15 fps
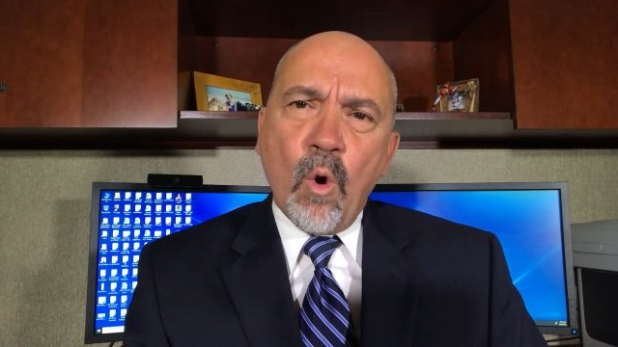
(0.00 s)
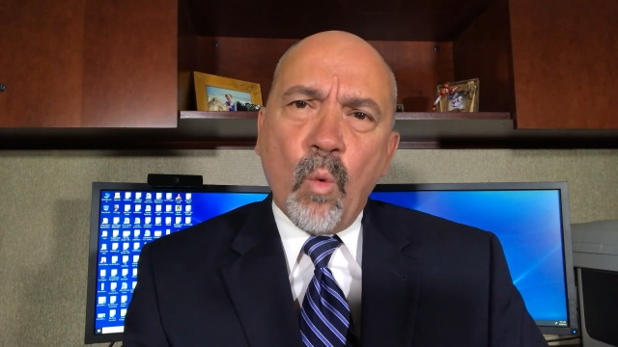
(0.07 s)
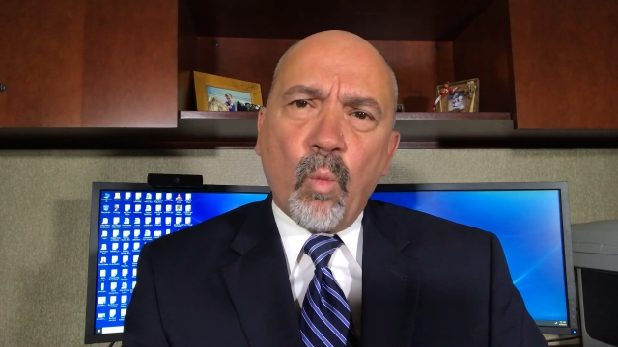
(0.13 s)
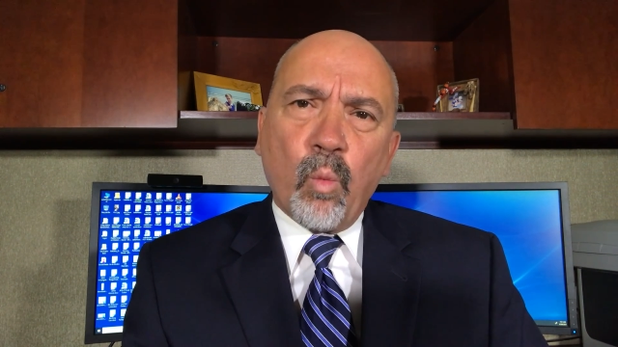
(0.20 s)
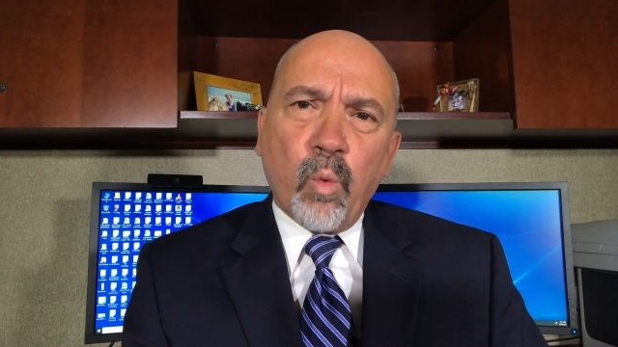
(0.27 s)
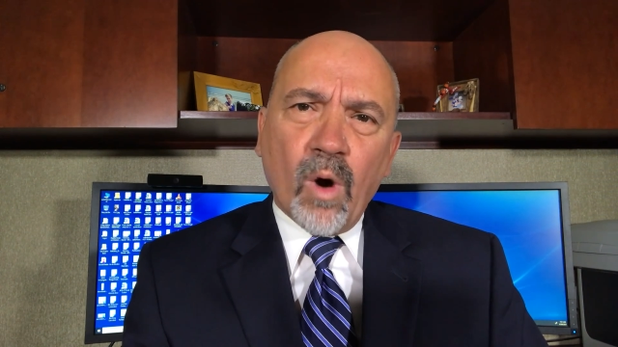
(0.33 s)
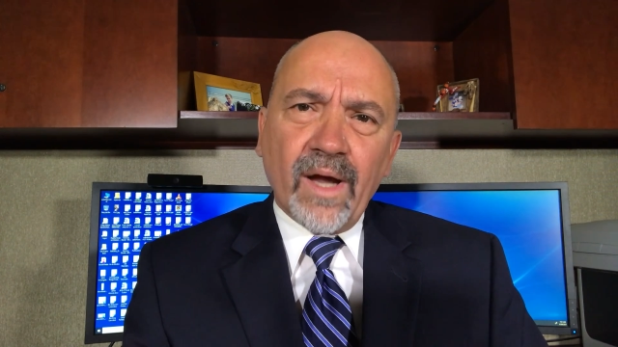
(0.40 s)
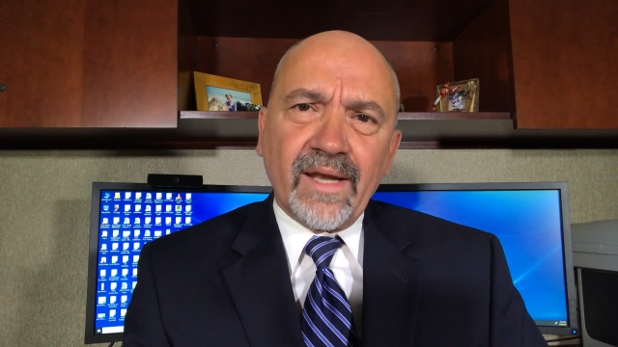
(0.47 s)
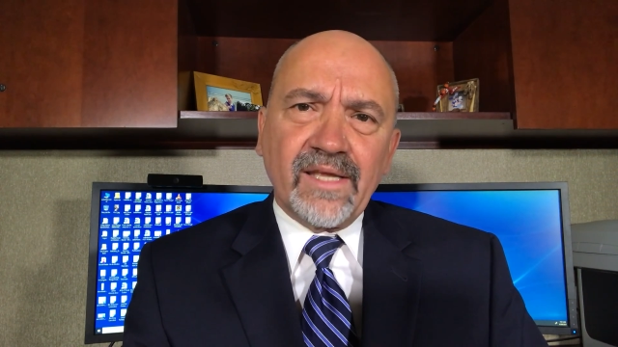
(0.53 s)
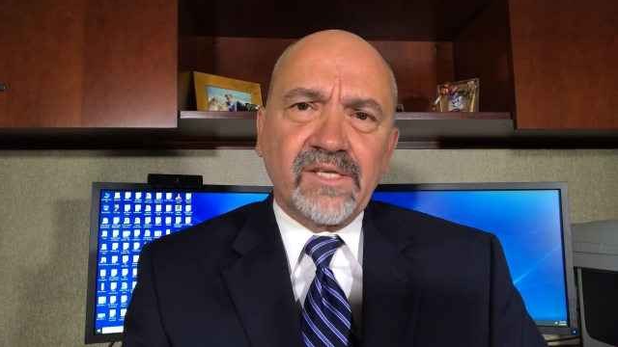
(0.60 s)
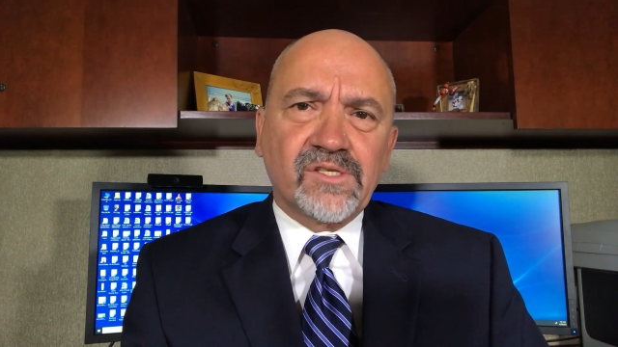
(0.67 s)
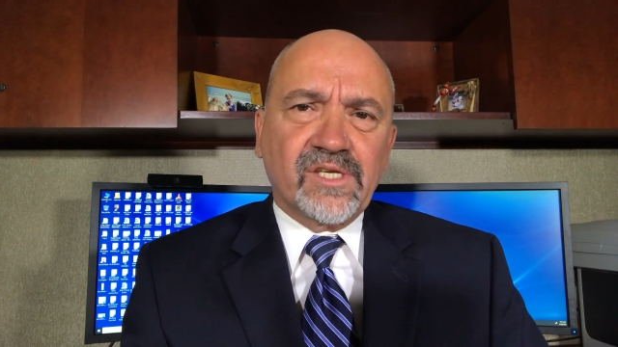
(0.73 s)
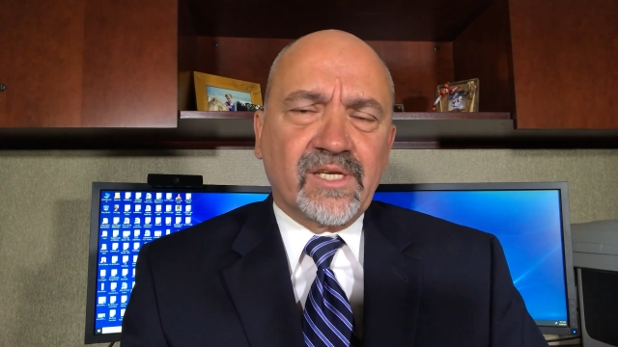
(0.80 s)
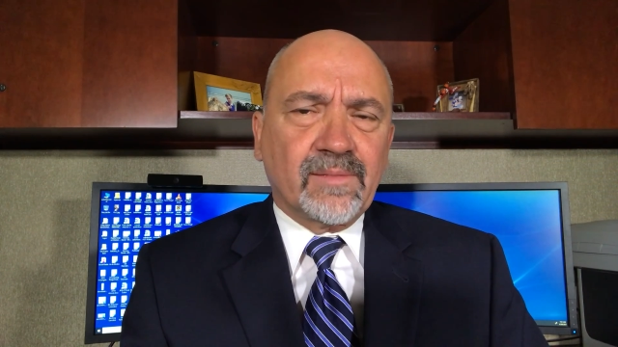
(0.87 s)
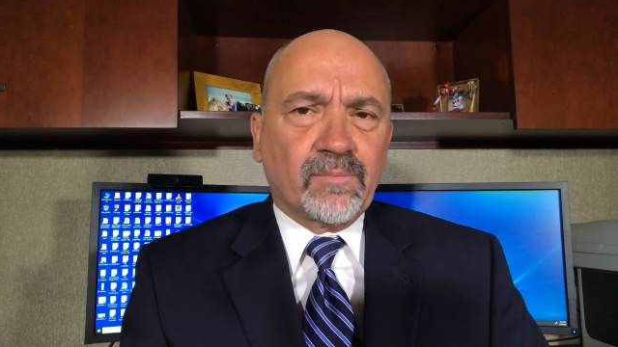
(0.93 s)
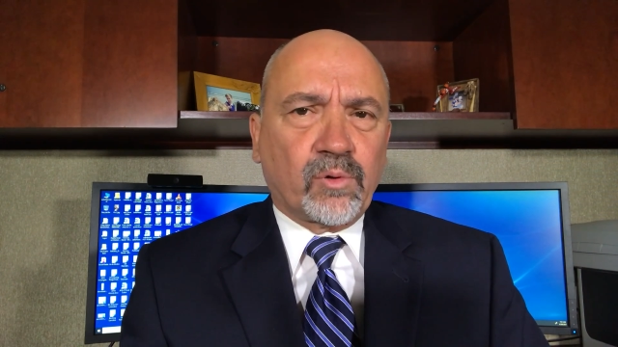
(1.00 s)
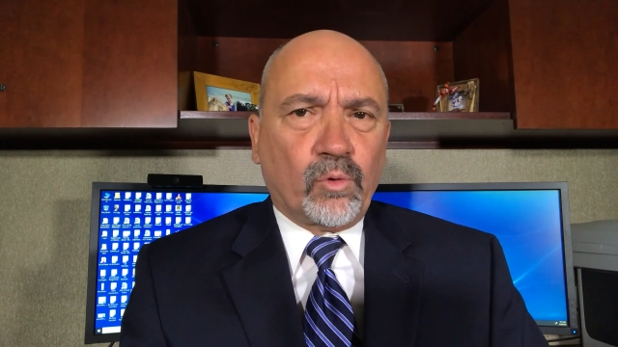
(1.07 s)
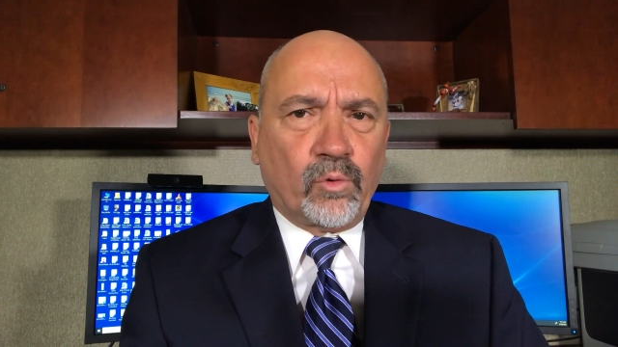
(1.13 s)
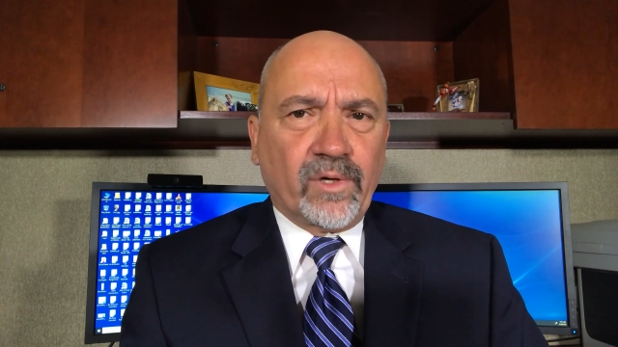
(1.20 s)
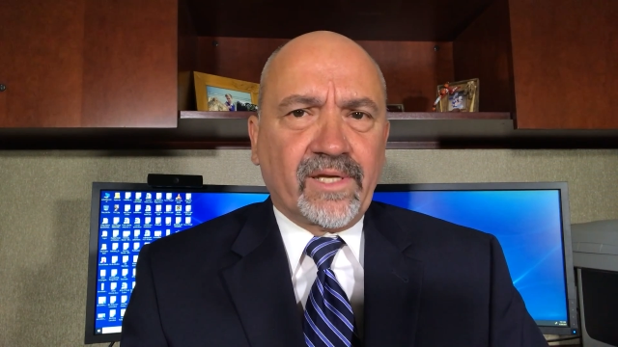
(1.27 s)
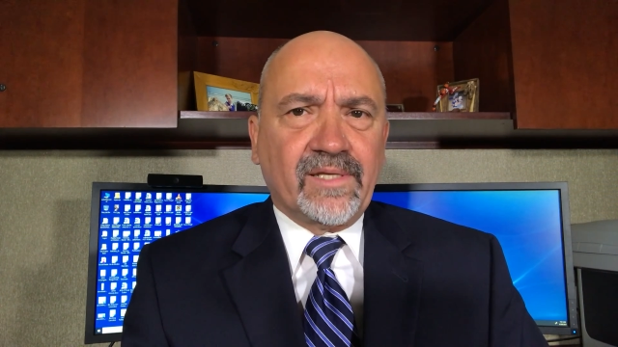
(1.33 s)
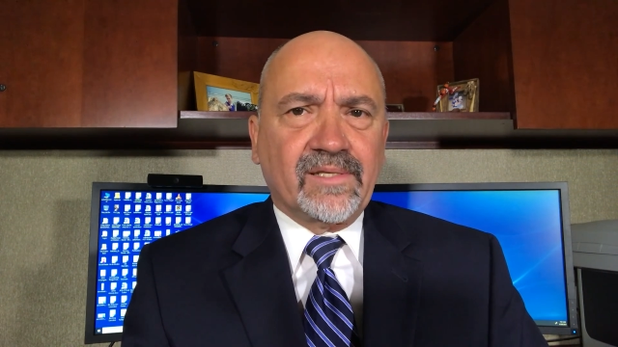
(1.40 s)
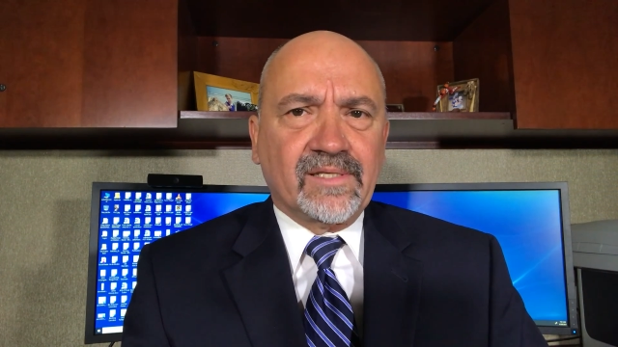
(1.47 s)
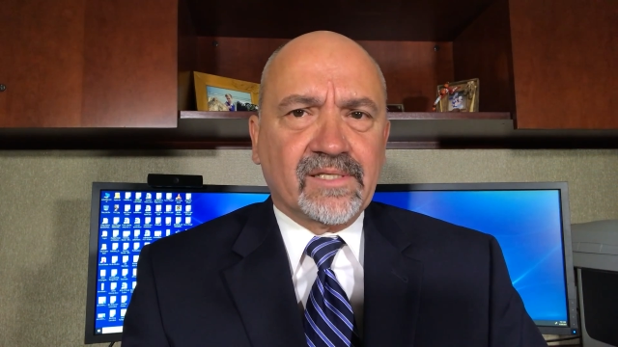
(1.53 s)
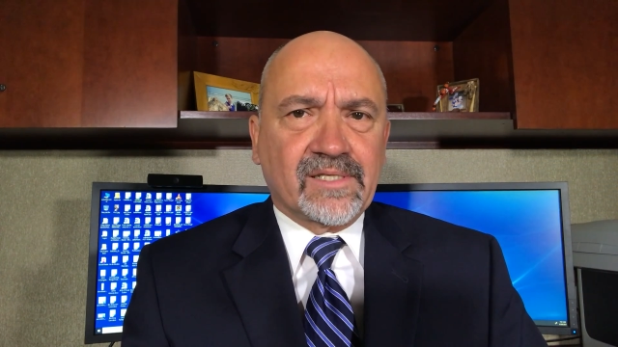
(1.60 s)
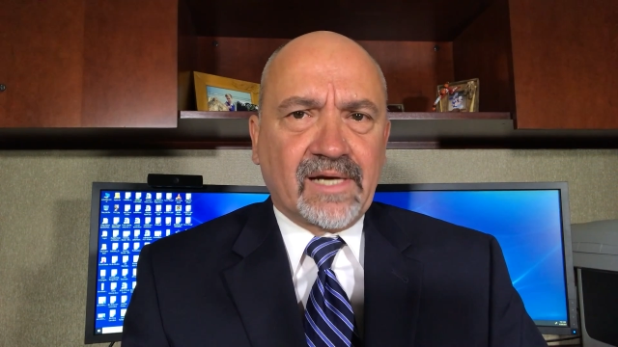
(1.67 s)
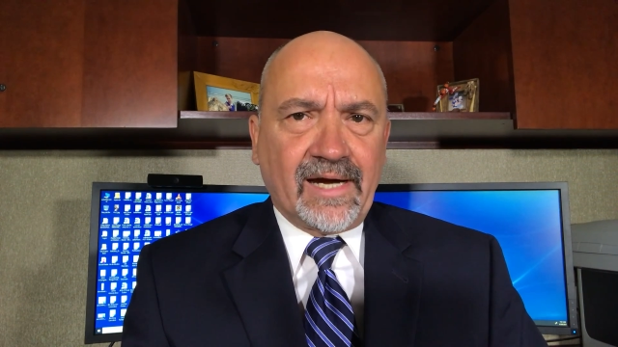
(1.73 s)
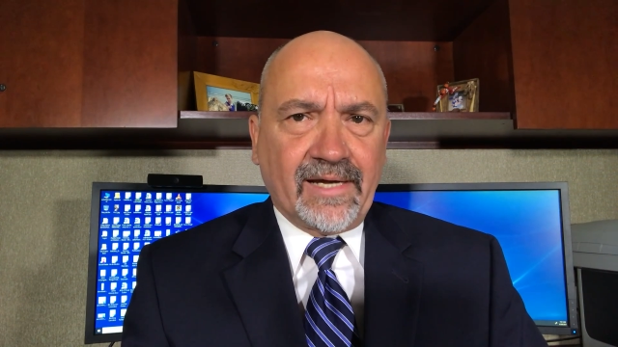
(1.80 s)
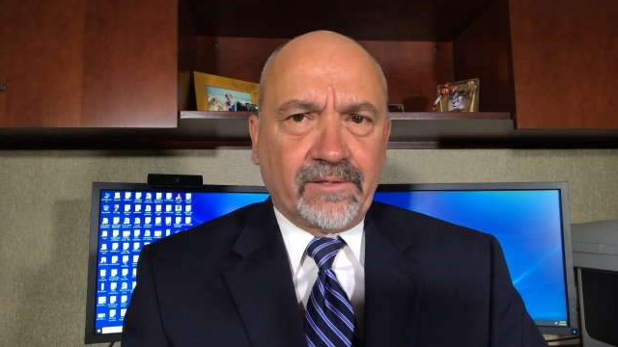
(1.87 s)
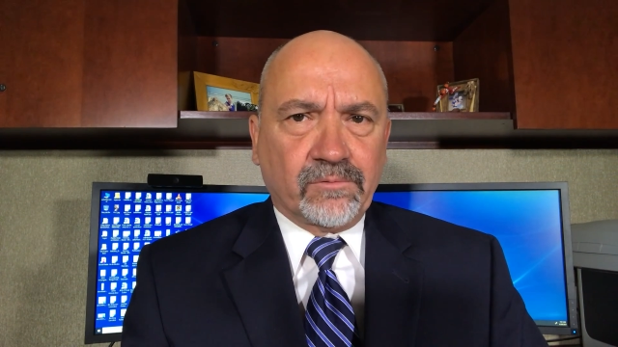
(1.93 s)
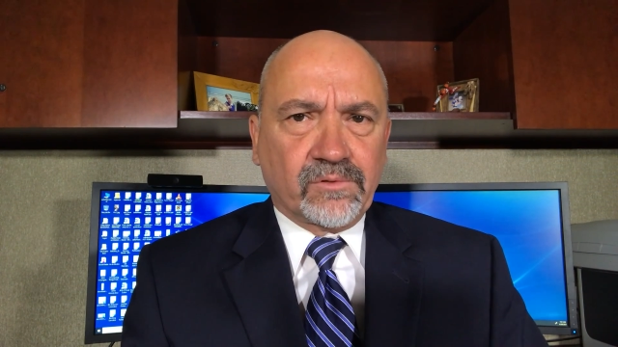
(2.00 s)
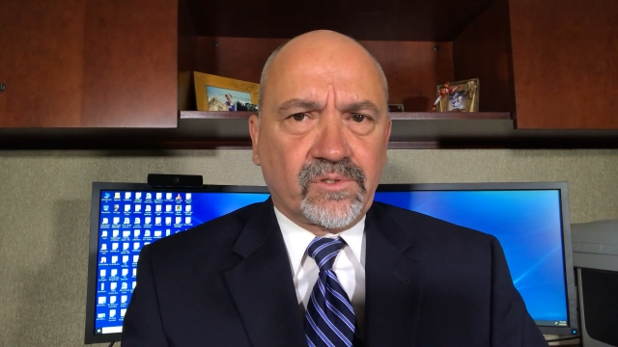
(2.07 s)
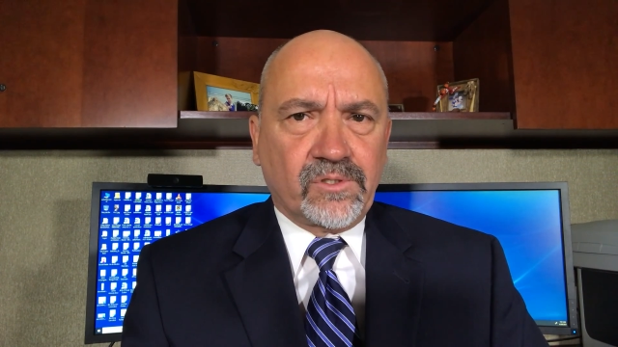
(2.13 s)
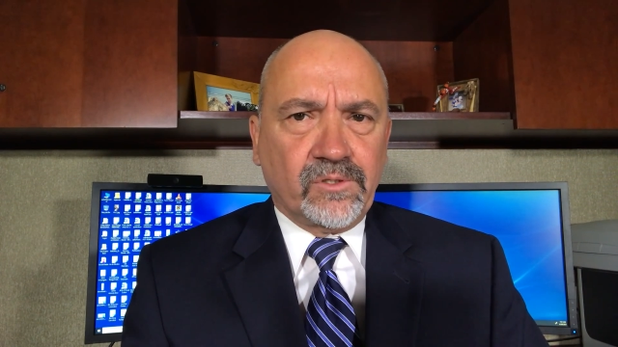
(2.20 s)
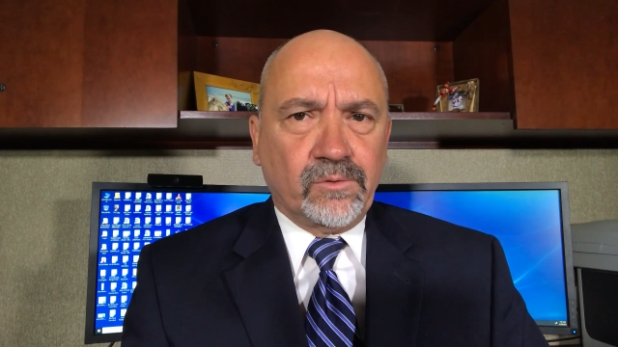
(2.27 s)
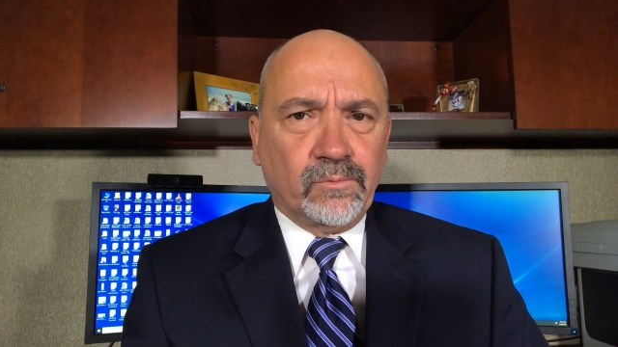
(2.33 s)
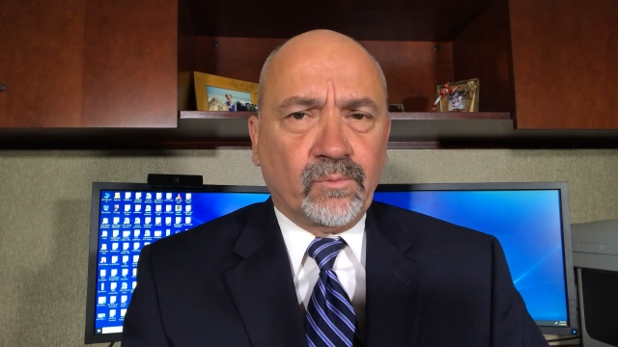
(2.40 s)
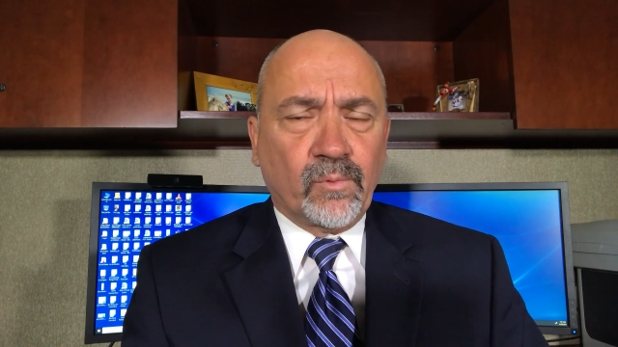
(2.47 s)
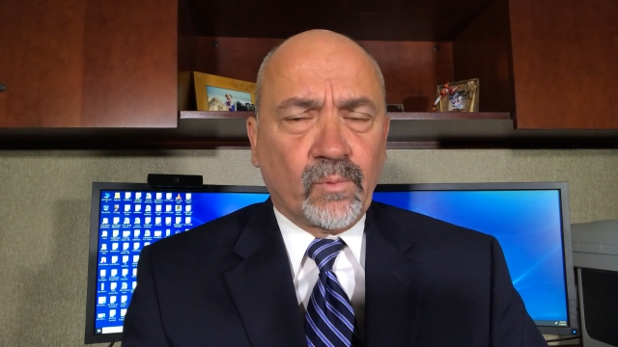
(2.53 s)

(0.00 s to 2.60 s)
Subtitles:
what is the employee entitled to?